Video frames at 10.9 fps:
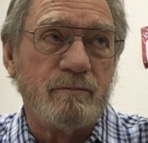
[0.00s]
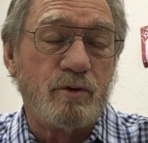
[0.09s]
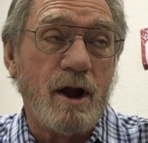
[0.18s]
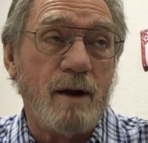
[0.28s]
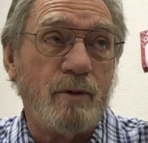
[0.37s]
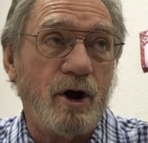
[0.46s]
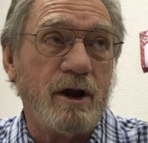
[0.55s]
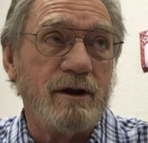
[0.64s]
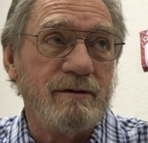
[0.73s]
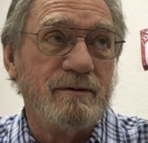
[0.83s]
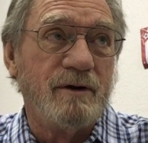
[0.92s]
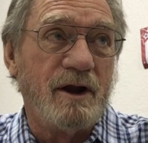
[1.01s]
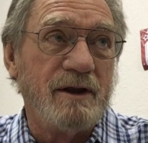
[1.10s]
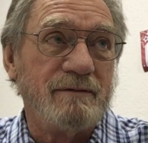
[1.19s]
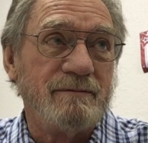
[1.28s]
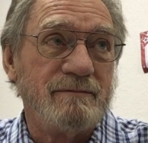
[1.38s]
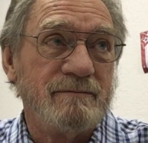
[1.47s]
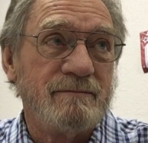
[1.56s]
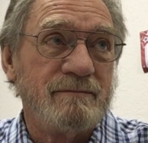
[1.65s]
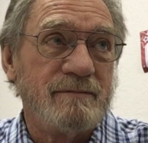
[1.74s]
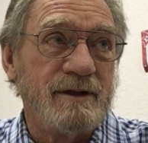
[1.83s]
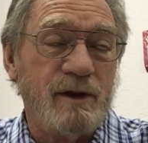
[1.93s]
primary, right,
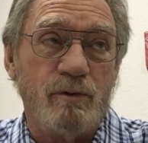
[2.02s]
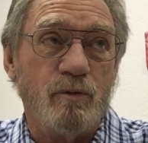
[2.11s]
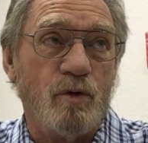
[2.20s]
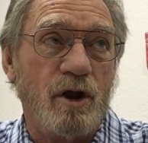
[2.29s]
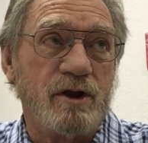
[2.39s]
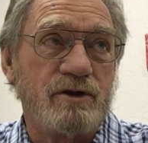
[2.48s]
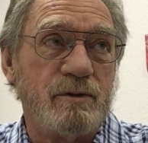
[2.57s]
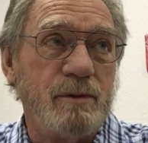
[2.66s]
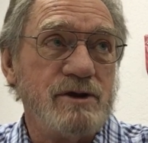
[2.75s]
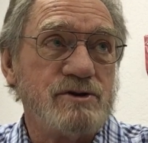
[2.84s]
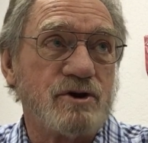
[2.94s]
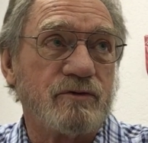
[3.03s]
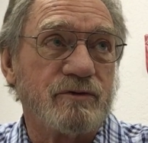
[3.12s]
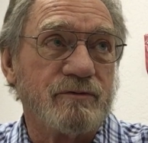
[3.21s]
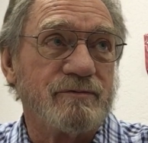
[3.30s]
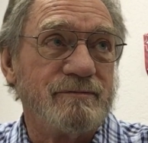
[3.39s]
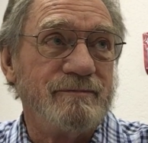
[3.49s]
he would want it to be Joseph.